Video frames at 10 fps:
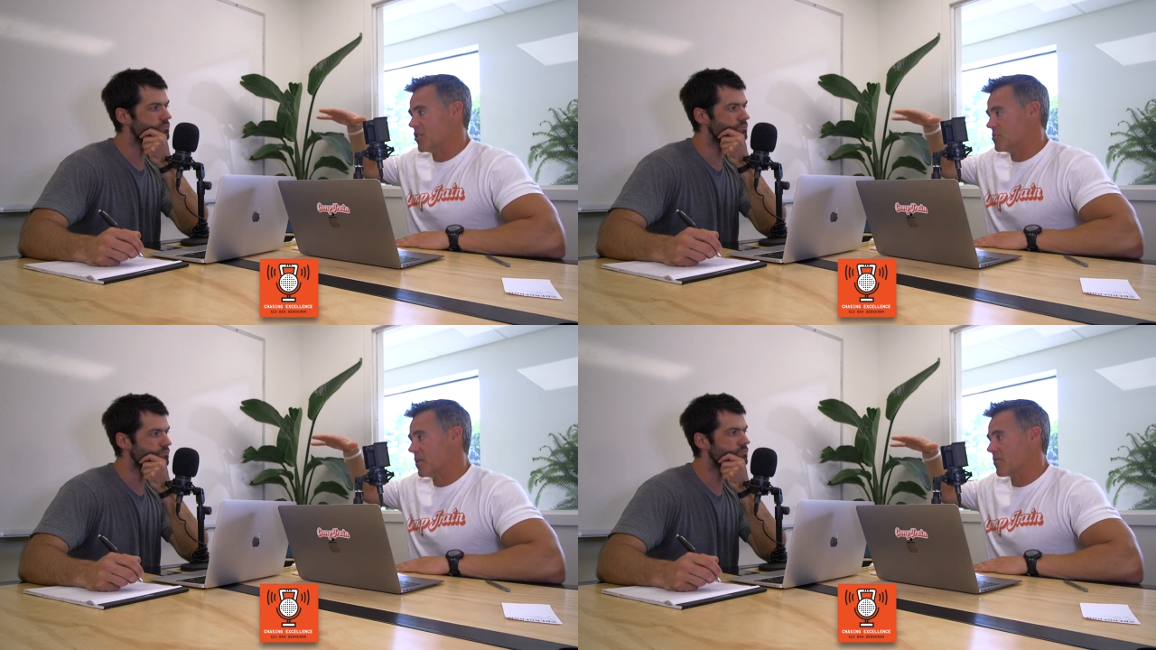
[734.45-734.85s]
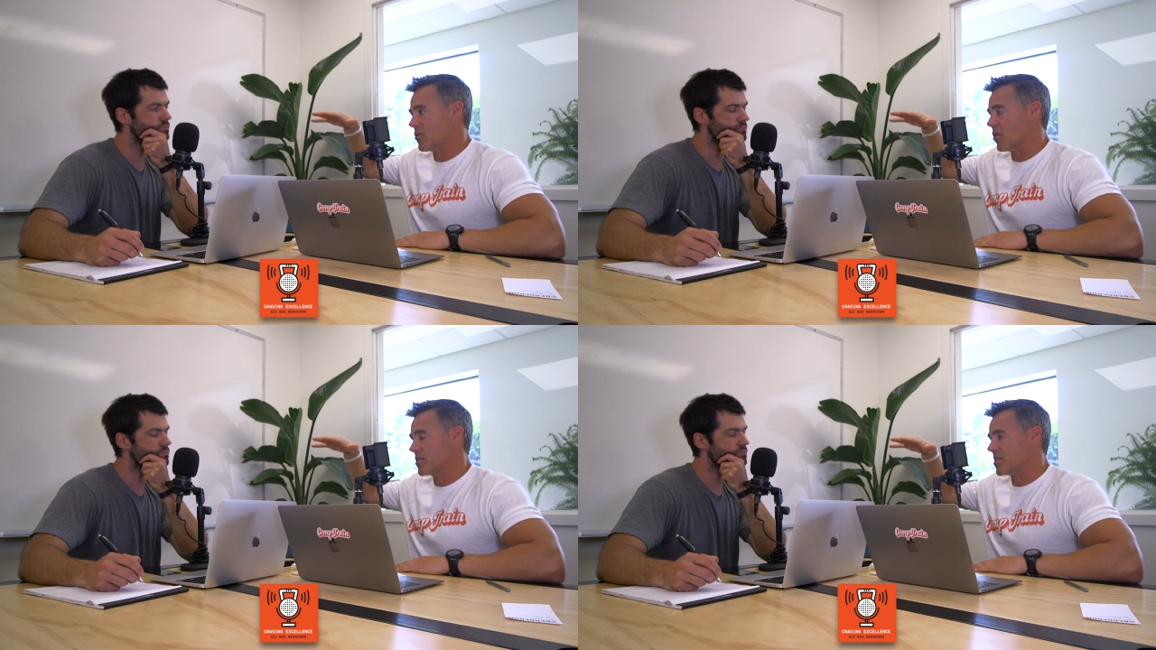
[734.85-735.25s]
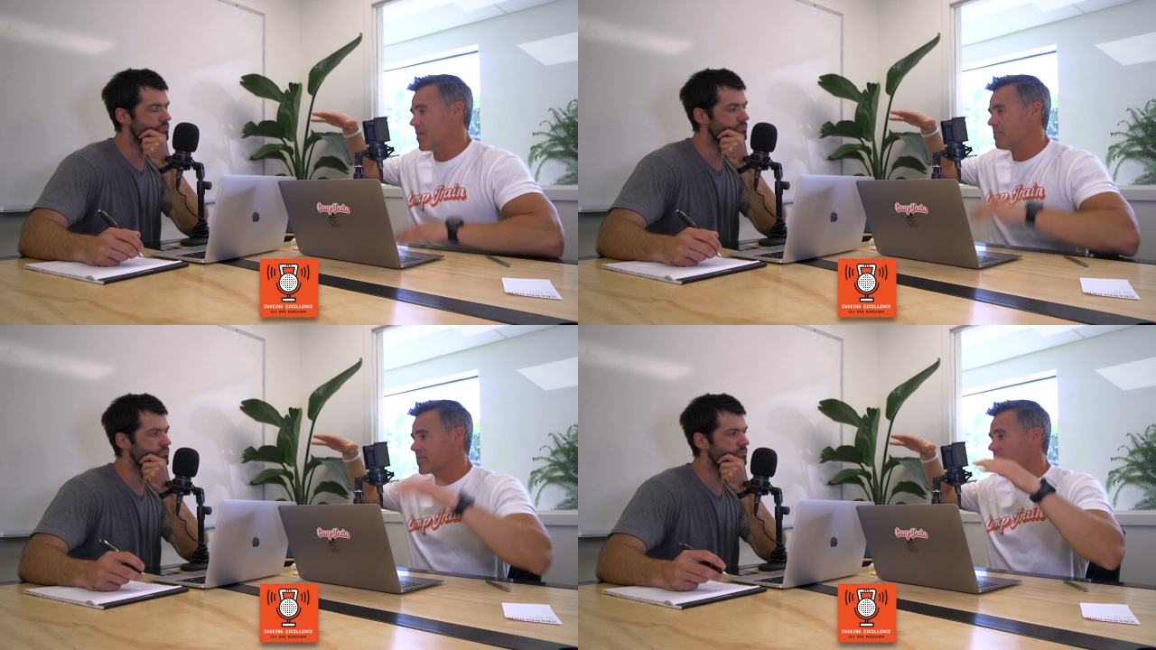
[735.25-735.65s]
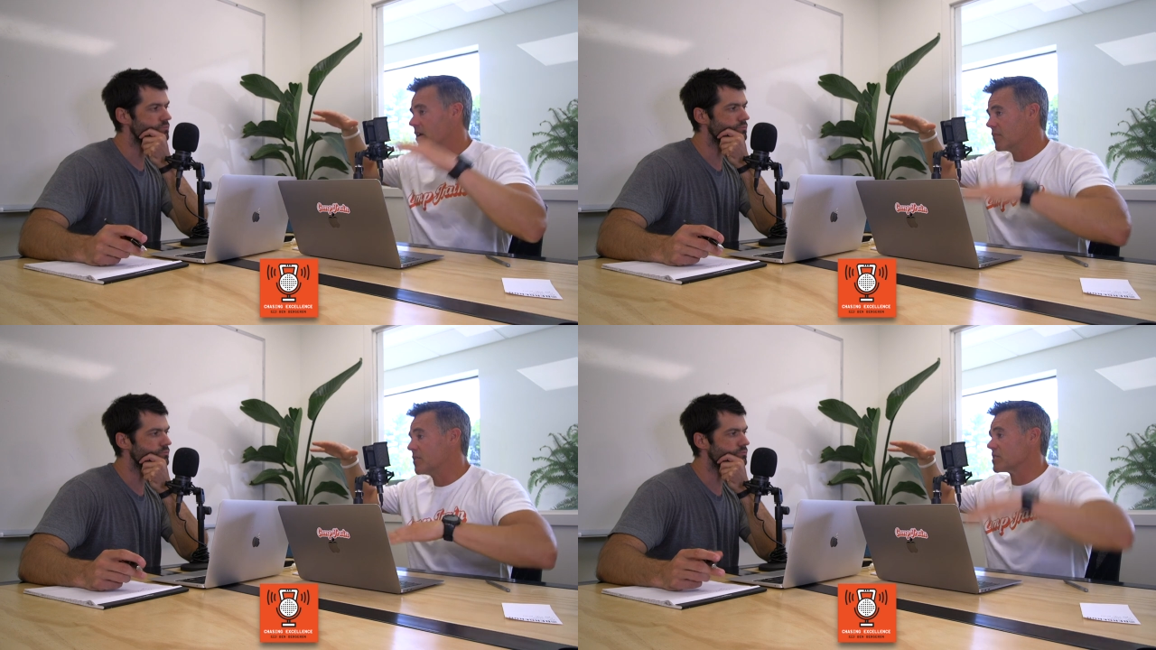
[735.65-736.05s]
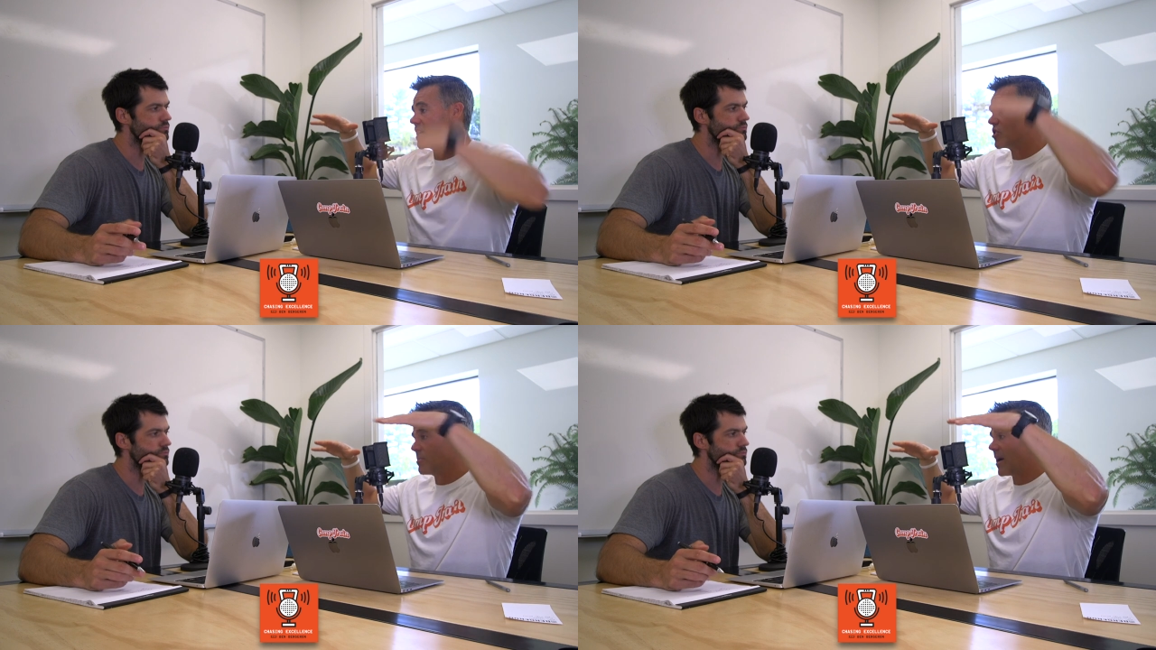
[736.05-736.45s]
Speaker 1: It's been there for a long time. Feels
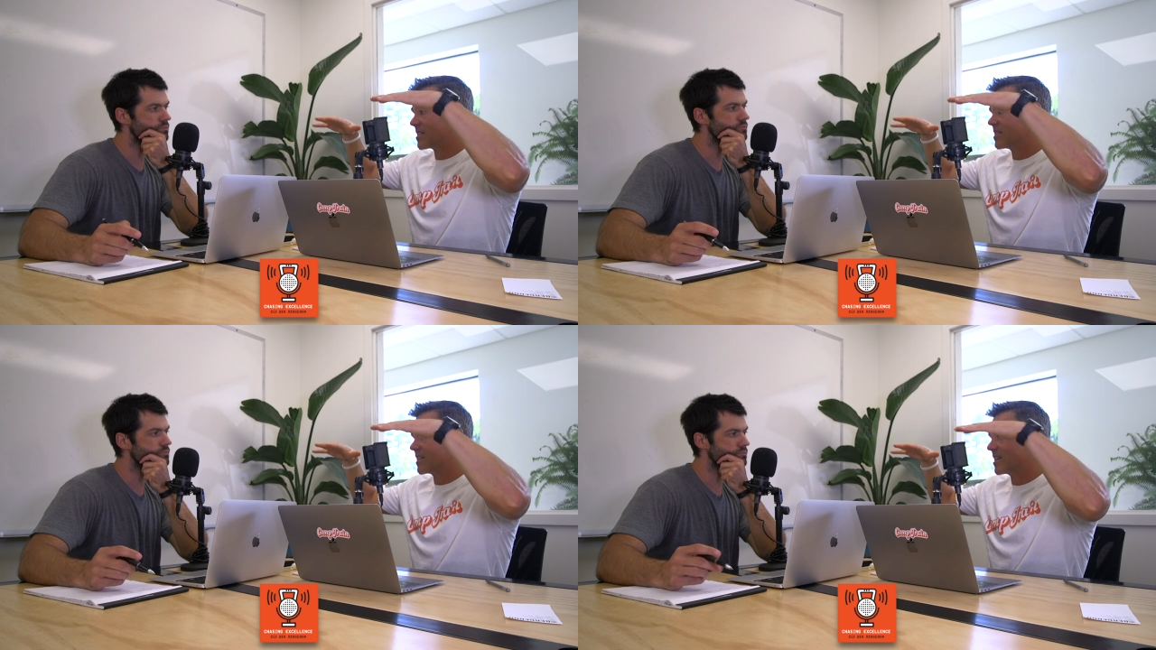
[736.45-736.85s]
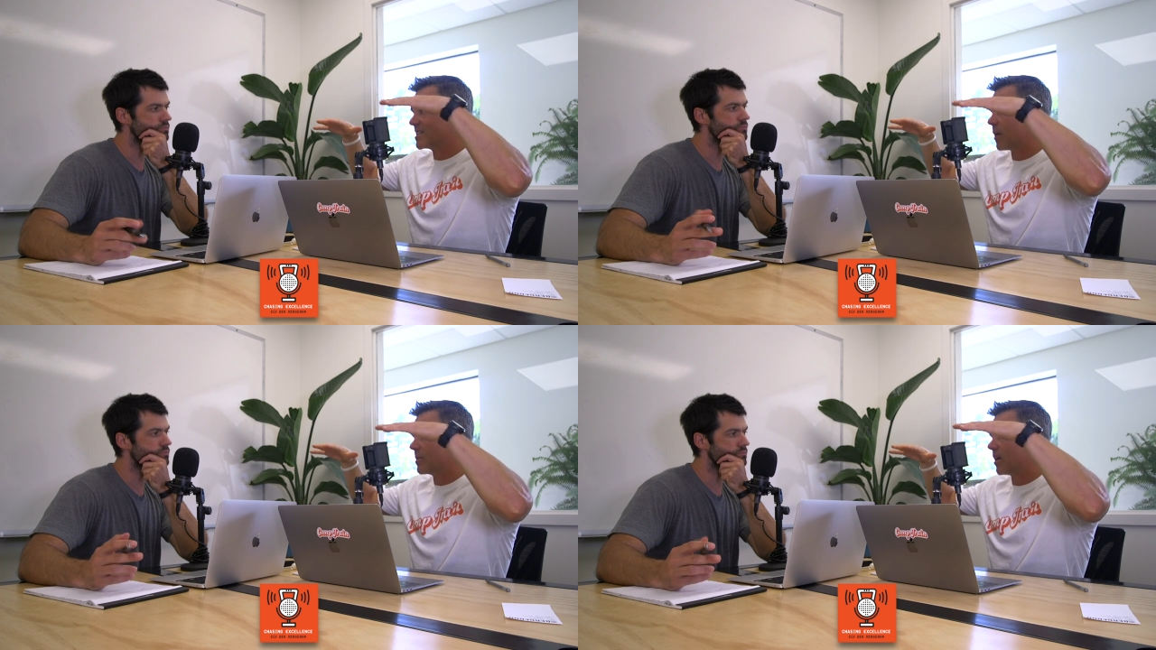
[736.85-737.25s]
like gymnastics has now been